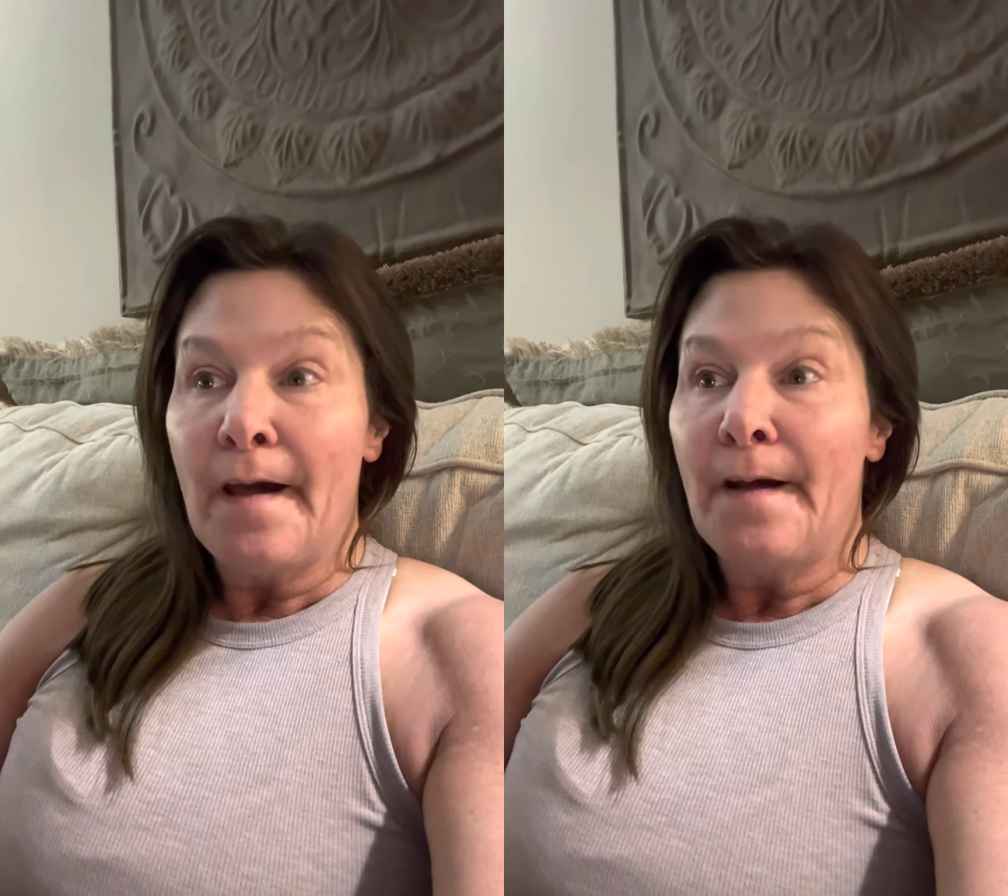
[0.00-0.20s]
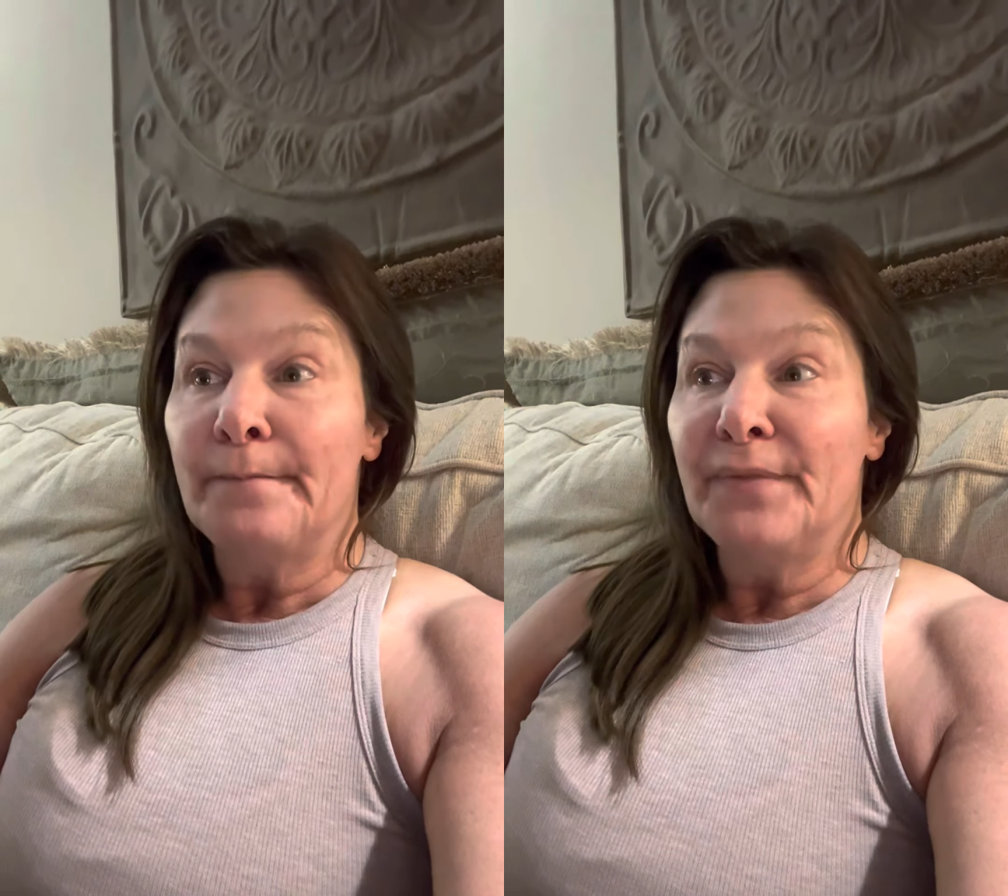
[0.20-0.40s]

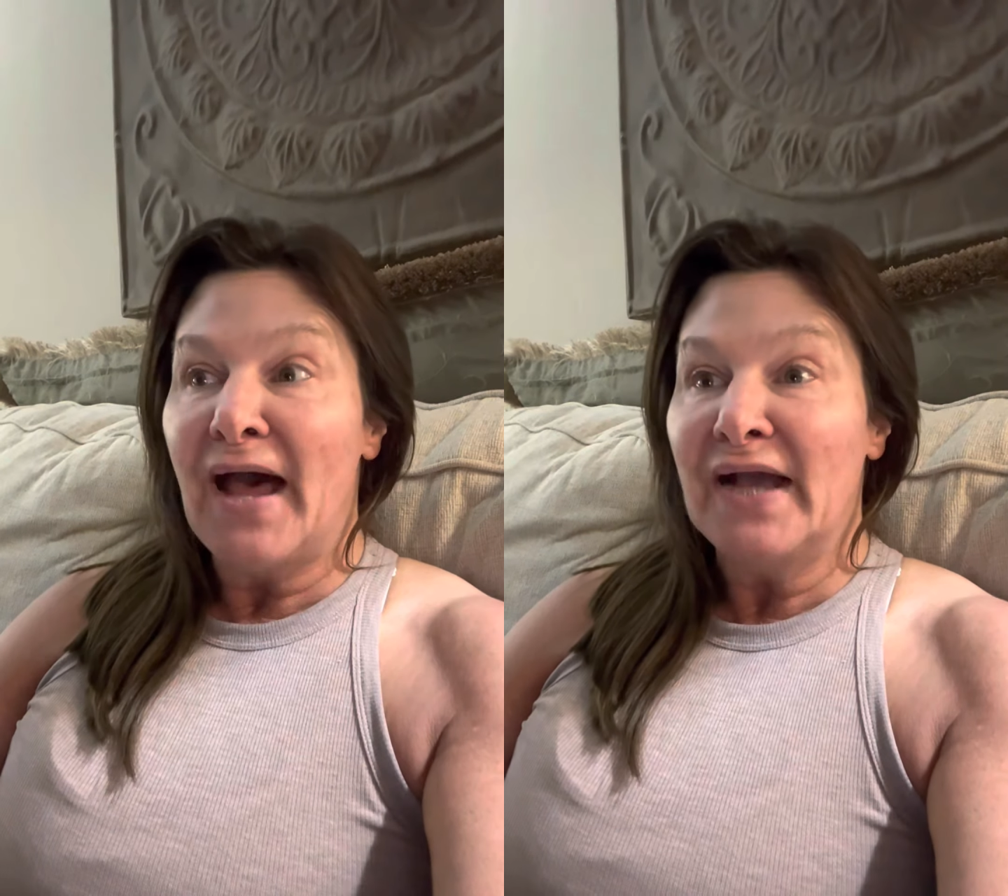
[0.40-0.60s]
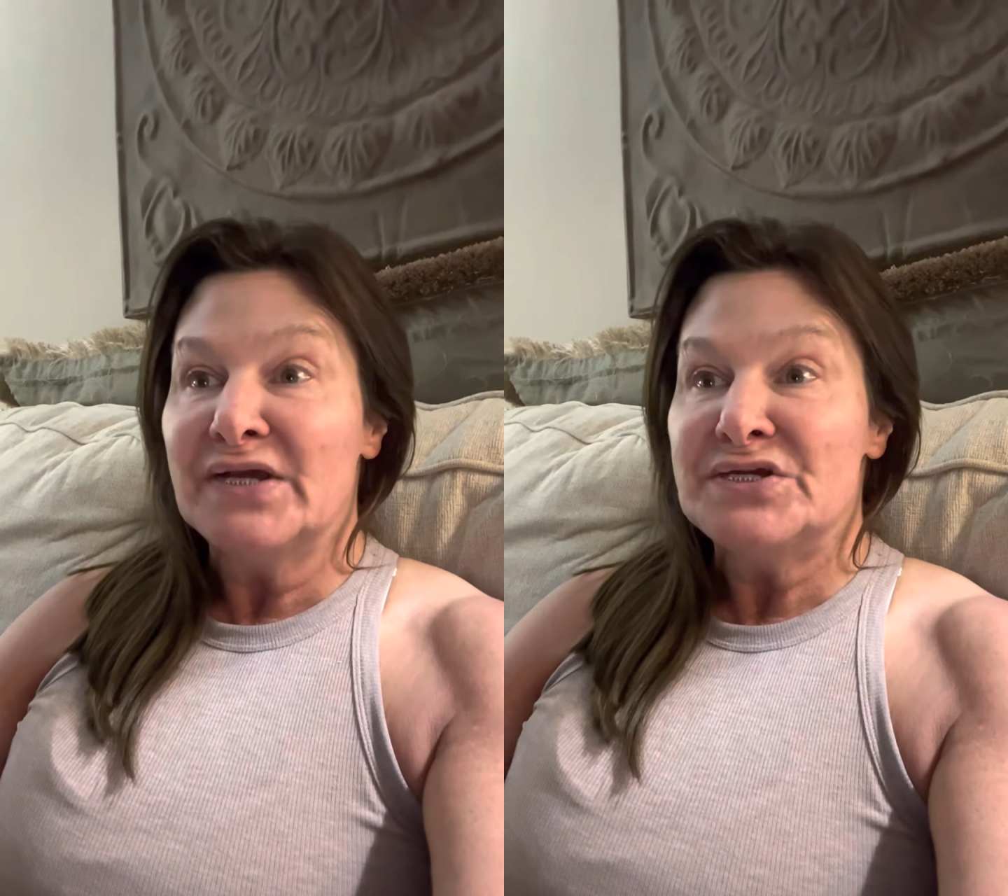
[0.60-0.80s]
but I
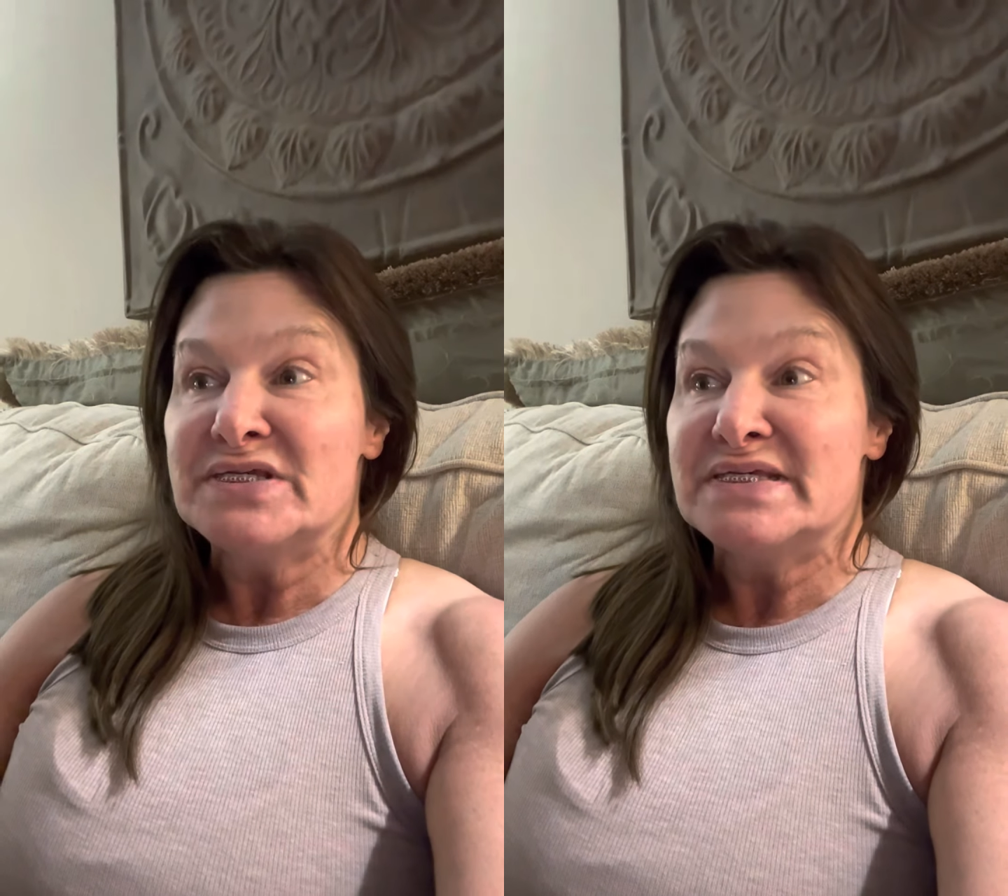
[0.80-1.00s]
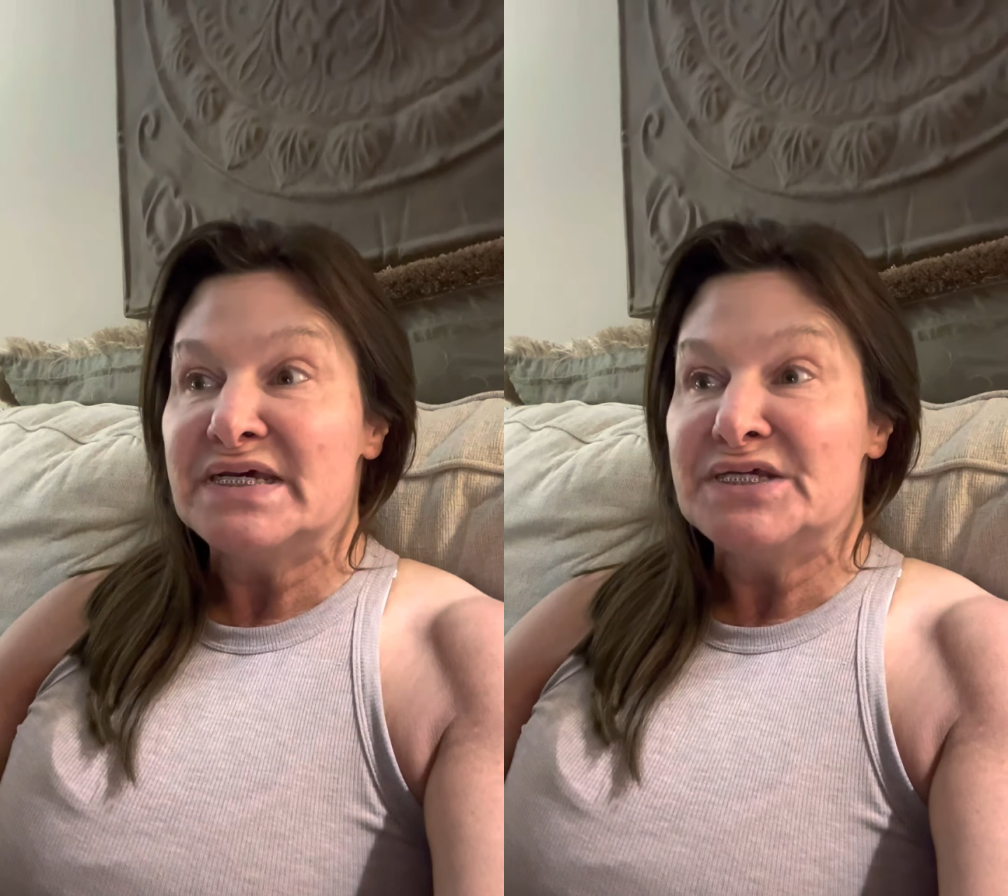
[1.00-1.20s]
could just
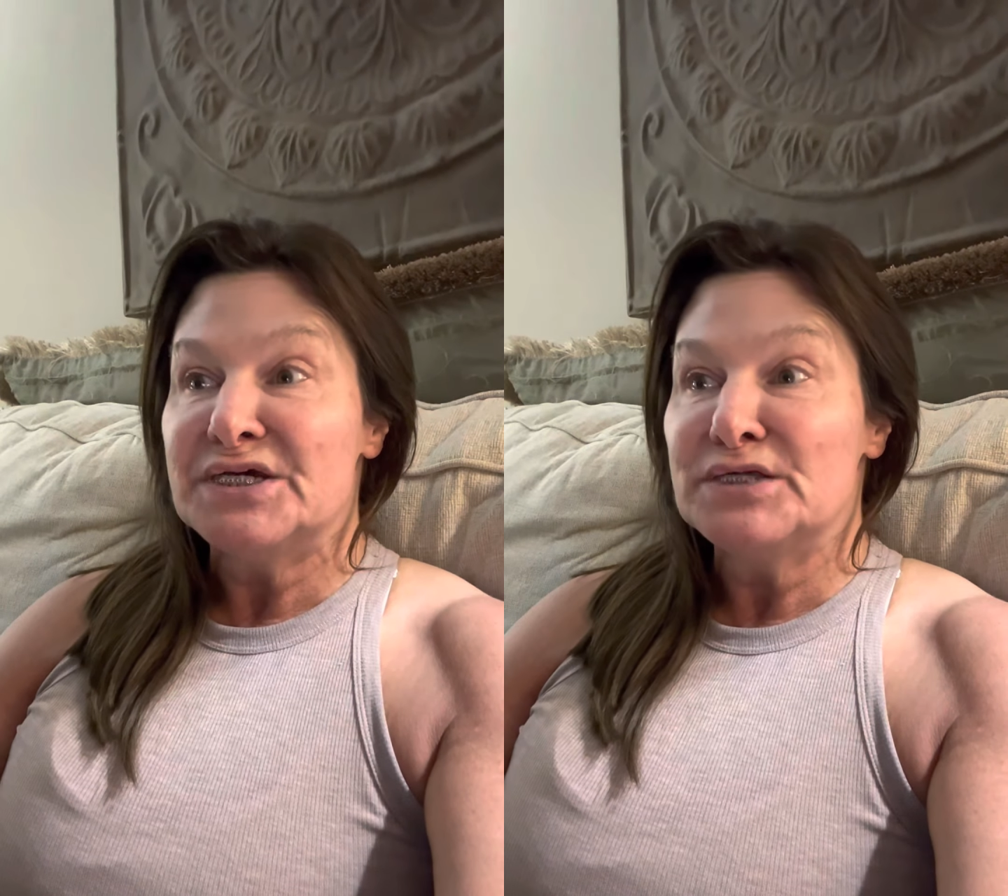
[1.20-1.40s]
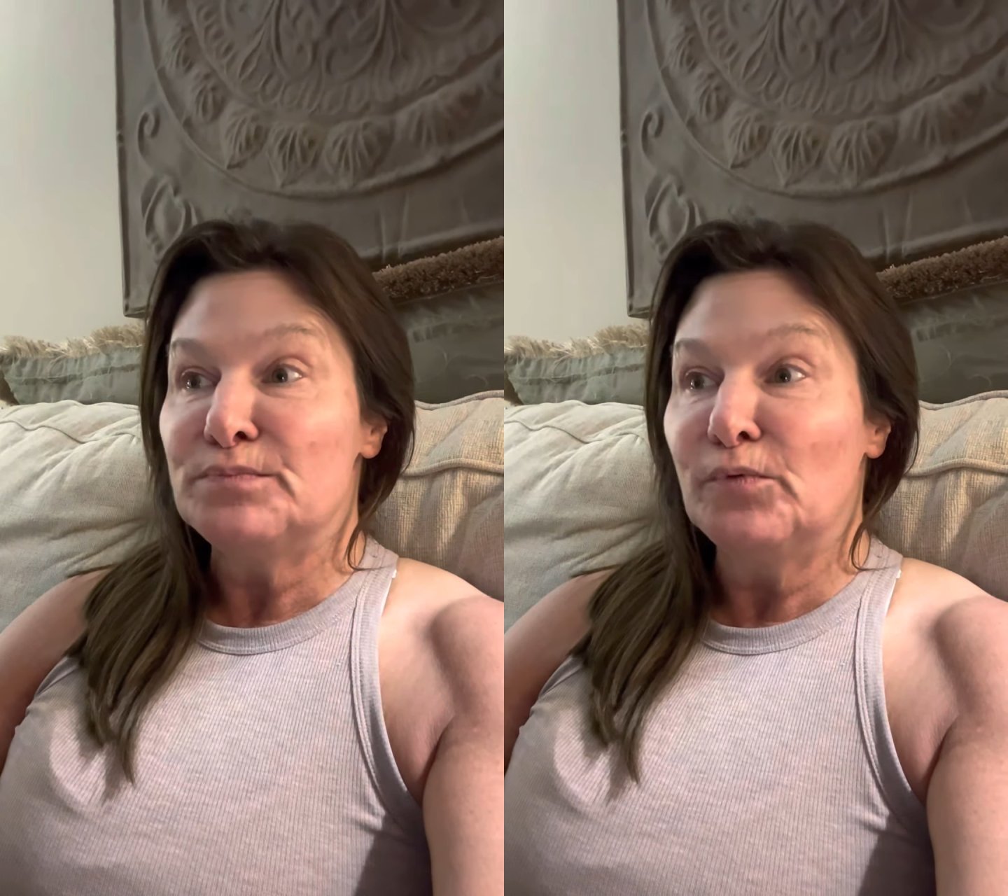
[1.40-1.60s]
see
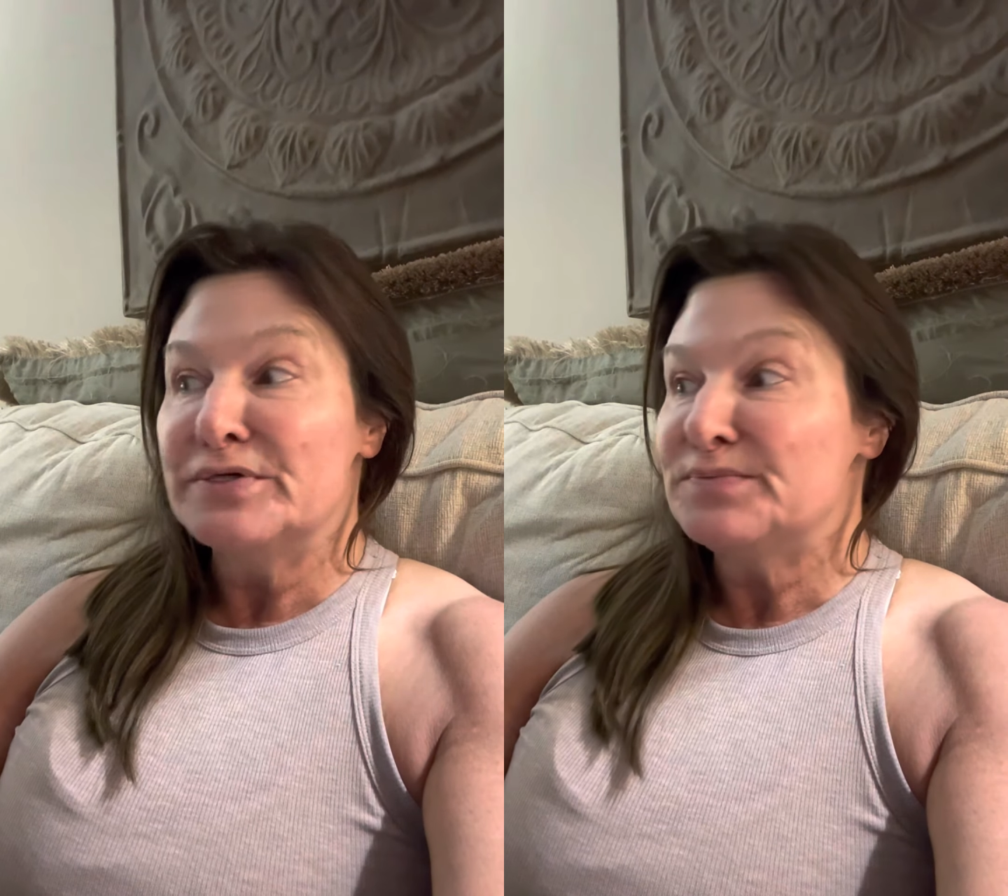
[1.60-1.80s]
Judge Boyce